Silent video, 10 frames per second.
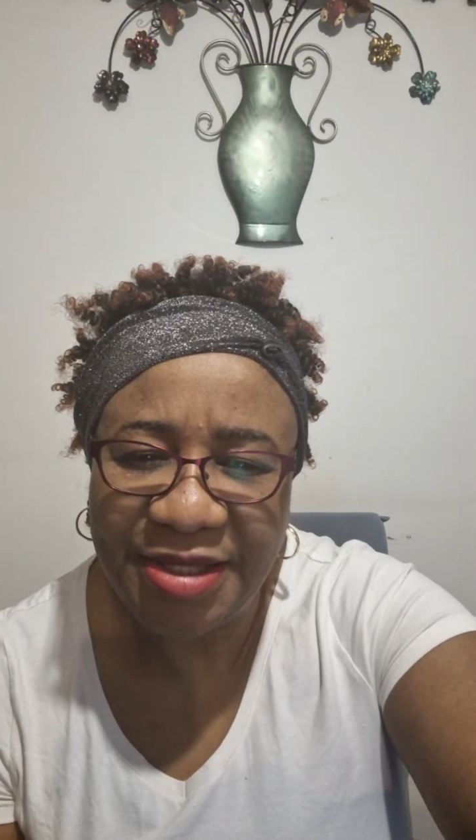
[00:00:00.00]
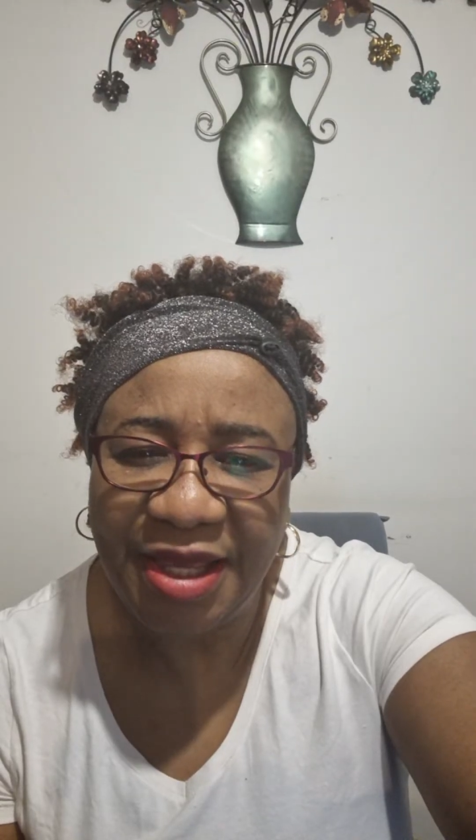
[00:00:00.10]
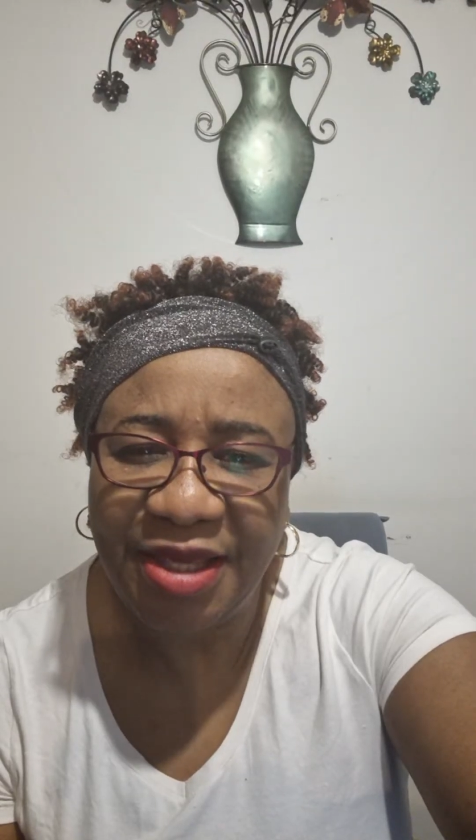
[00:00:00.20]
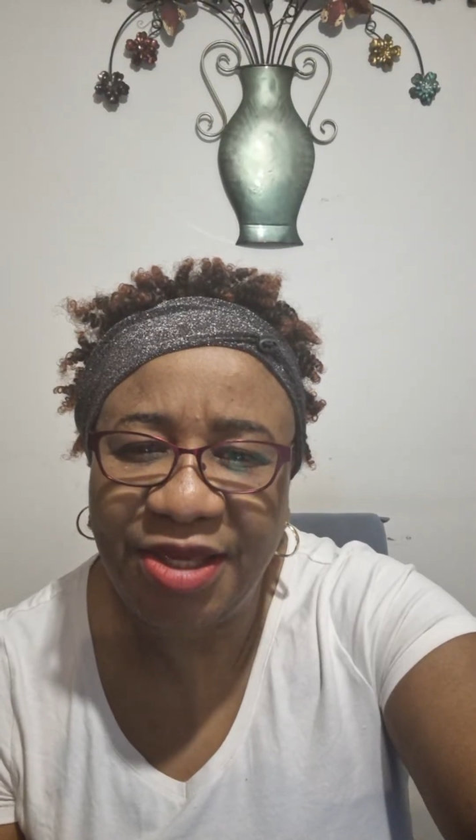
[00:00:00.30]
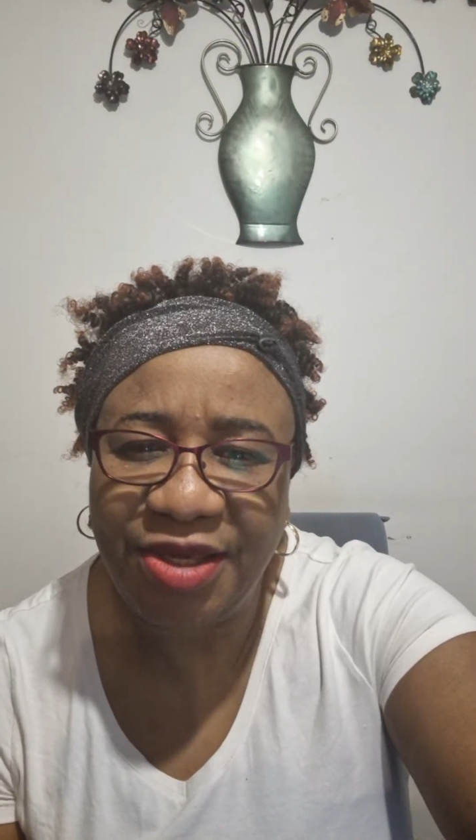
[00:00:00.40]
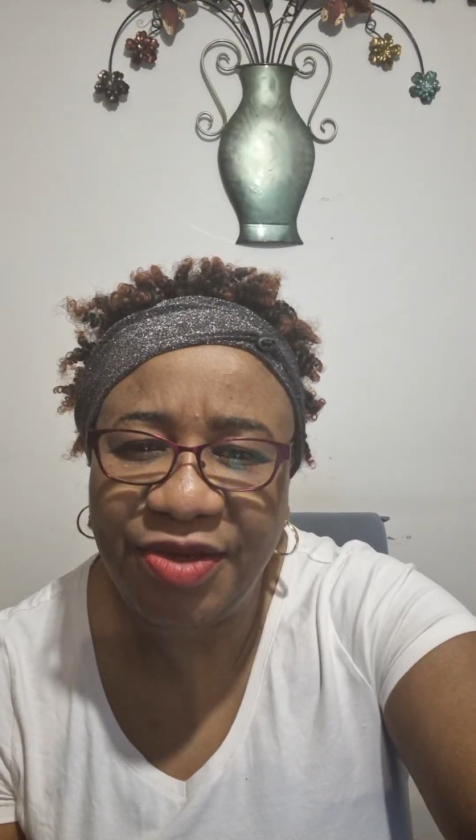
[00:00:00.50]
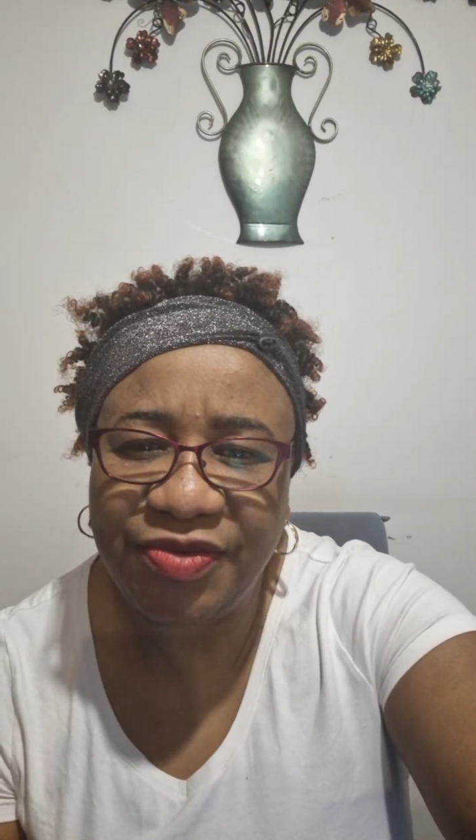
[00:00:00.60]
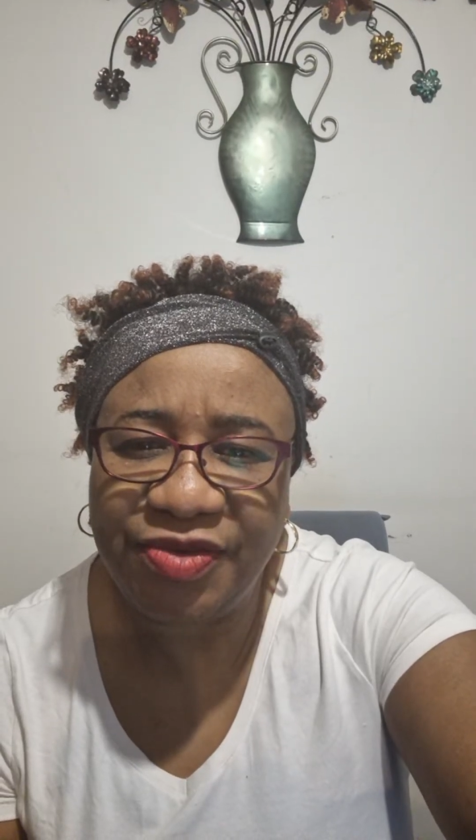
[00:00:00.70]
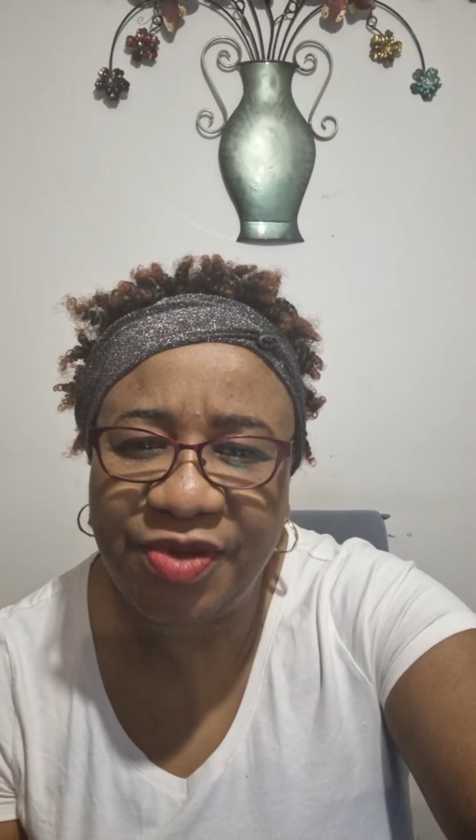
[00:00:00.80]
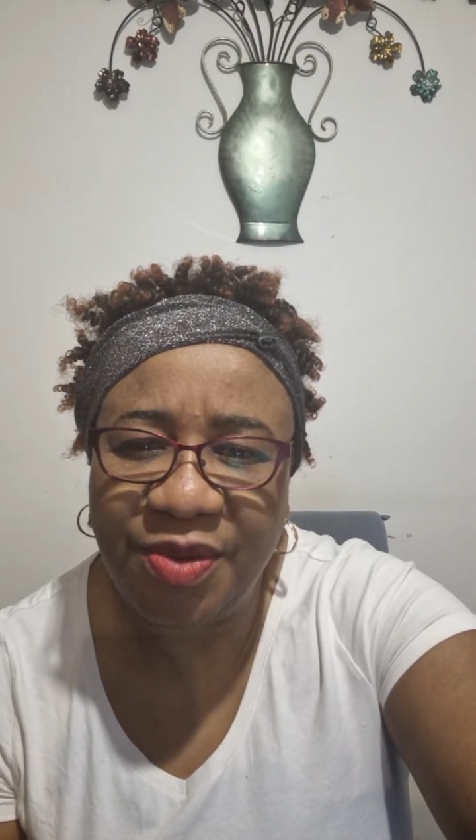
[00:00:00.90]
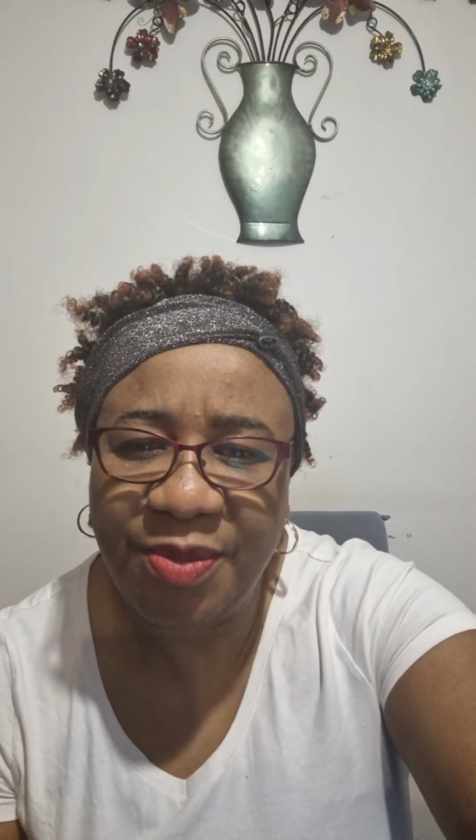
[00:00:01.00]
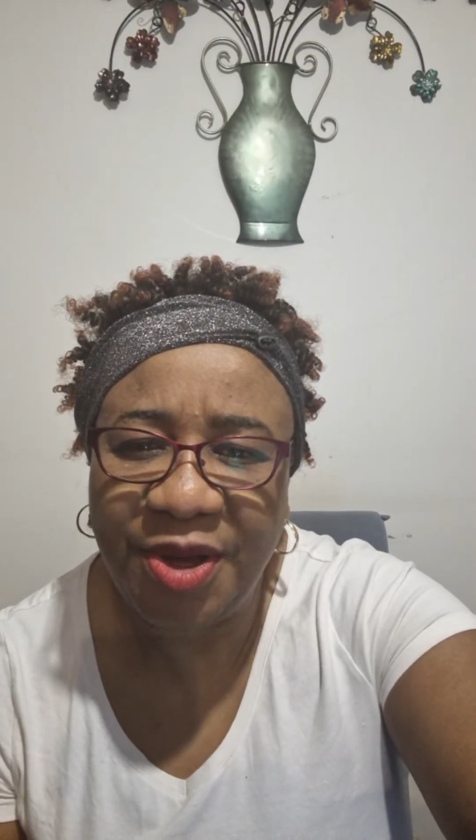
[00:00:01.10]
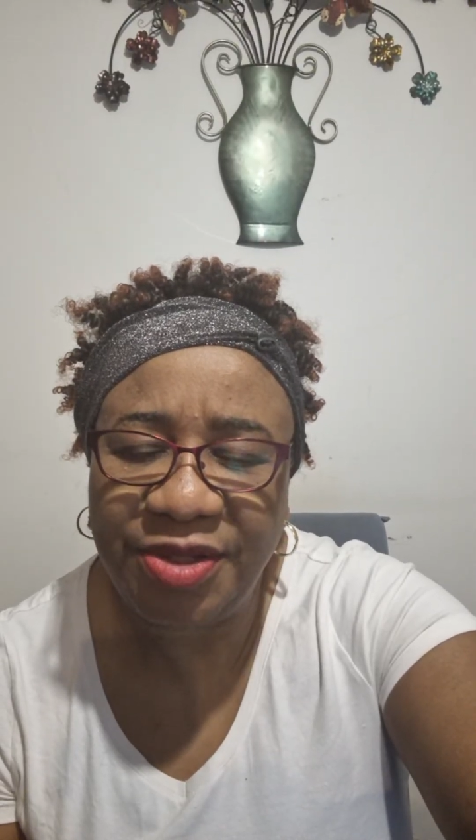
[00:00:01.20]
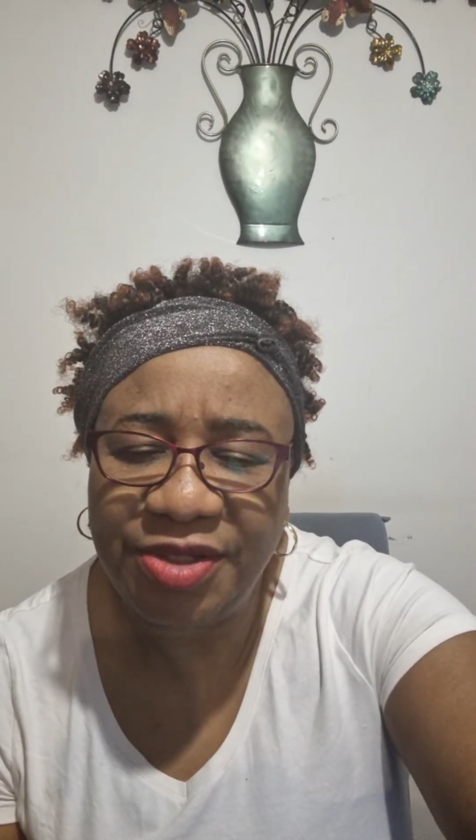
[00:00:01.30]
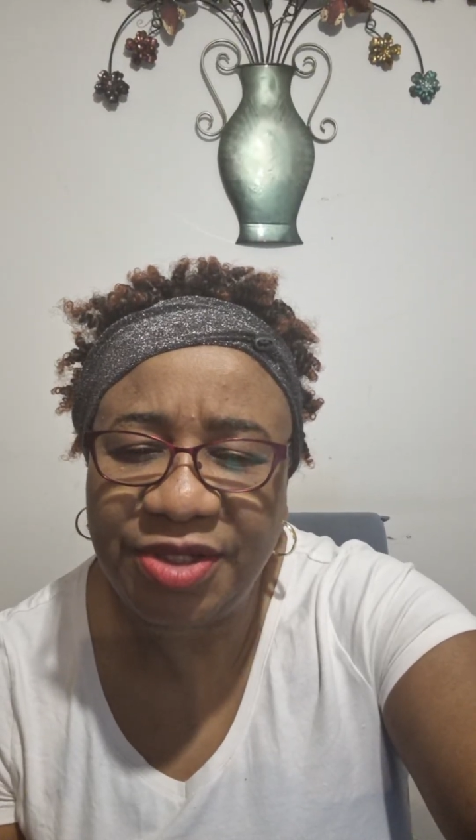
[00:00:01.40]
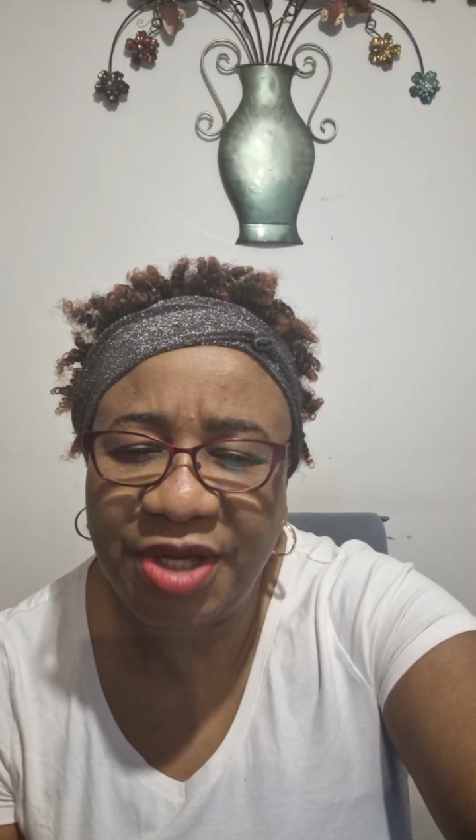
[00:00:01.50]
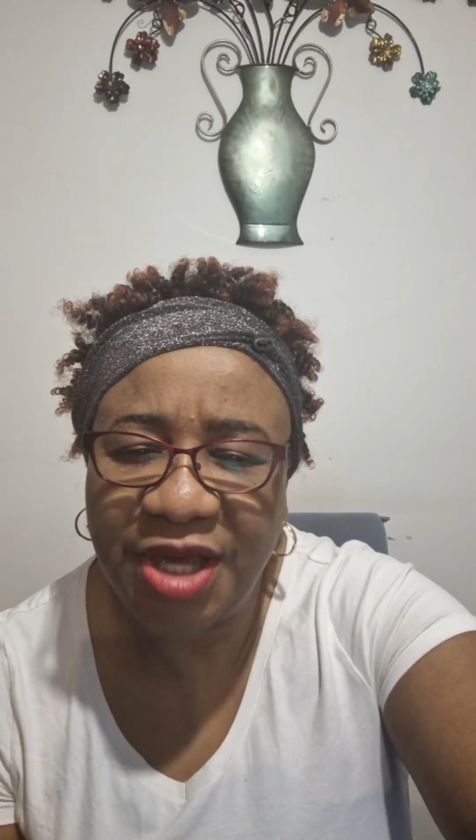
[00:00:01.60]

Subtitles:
thank you so much.